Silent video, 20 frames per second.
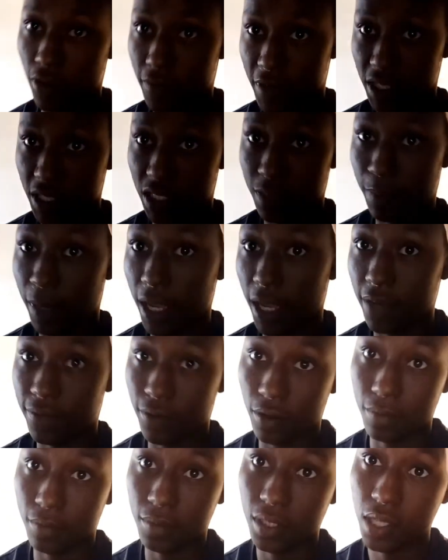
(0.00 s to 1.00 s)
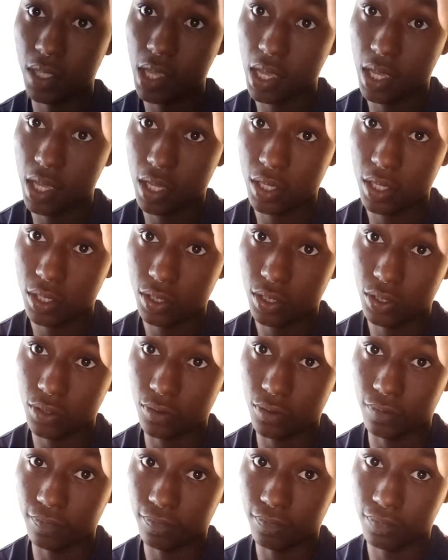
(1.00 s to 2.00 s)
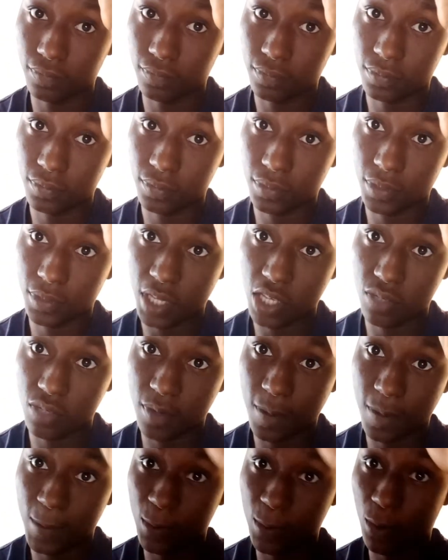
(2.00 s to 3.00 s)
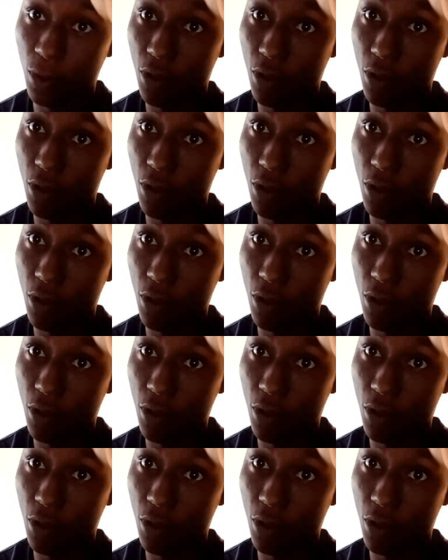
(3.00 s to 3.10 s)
of each platform. So that should be able to